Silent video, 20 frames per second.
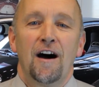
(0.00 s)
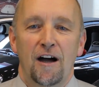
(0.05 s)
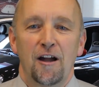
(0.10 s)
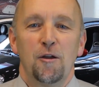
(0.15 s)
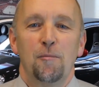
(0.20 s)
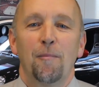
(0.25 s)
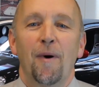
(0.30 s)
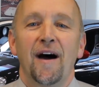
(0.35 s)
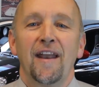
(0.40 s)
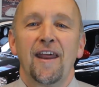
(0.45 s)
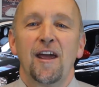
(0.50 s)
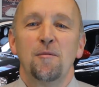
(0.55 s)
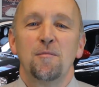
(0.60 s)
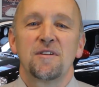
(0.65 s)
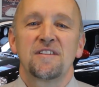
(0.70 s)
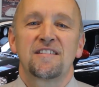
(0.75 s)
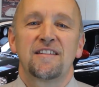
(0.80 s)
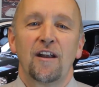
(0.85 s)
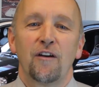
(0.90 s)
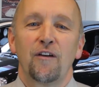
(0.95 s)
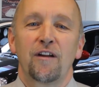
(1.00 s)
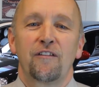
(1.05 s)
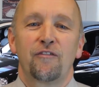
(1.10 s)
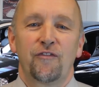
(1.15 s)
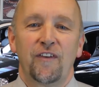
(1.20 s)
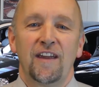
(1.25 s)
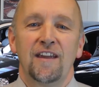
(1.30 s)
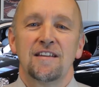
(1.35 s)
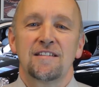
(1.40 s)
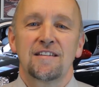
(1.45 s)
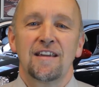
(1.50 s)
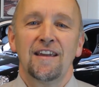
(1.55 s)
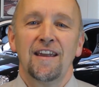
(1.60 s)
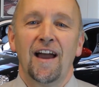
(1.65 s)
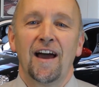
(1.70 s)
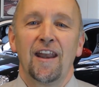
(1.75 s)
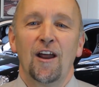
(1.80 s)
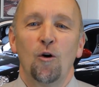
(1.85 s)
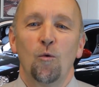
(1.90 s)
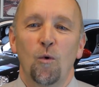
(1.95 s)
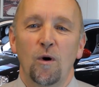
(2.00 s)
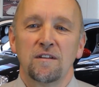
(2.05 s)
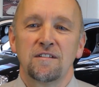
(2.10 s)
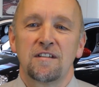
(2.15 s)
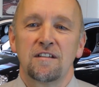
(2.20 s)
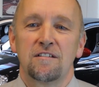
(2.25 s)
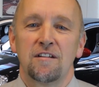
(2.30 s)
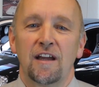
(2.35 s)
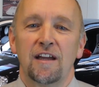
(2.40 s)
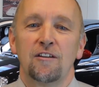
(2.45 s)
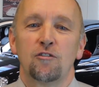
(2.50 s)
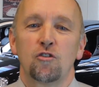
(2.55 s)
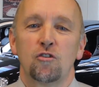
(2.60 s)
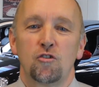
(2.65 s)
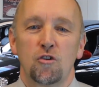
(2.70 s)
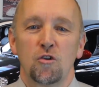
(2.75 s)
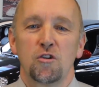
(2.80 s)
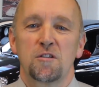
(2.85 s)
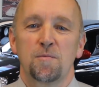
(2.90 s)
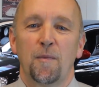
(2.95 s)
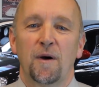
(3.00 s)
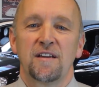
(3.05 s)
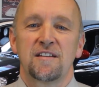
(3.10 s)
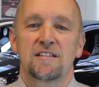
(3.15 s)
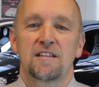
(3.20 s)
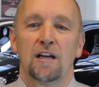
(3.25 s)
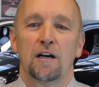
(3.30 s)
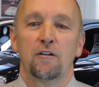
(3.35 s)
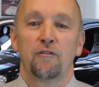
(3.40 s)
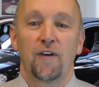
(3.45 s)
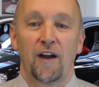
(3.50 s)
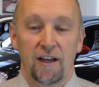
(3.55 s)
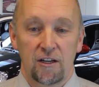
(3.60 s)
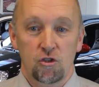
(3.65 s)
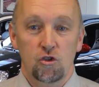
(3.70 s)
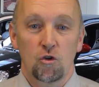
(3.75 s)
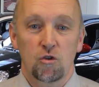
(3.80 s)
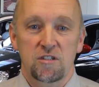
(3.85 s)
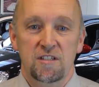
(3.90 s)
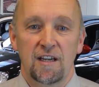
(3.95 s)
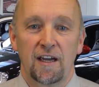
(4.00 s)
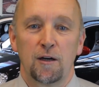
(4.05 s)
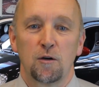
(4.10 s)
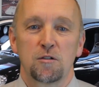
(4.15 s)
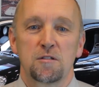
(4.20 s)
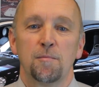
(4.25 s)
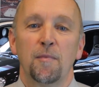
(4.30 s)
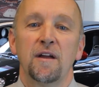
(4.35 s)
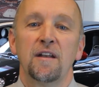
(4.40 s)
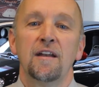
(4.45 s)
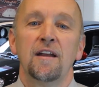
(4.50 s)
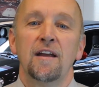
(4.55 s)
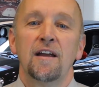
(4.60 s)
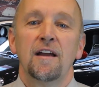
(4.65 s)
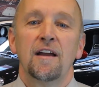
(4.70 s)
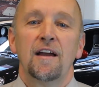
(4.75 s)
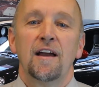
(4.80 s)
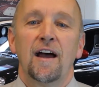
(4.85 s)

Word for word: Hi, my name is Derek Feasy, and I wanted to introduce myself as your salesman